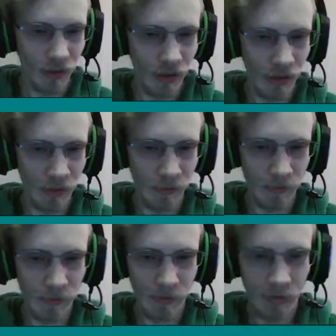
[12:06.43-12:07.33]
and
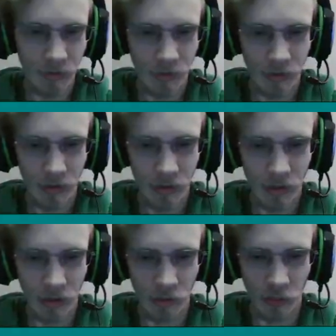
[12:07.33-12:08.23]

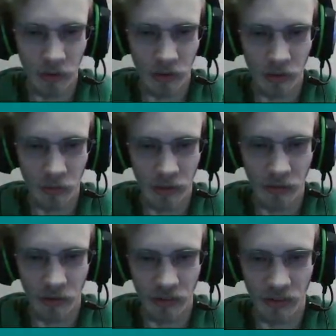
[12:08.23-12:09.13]
as we go it actually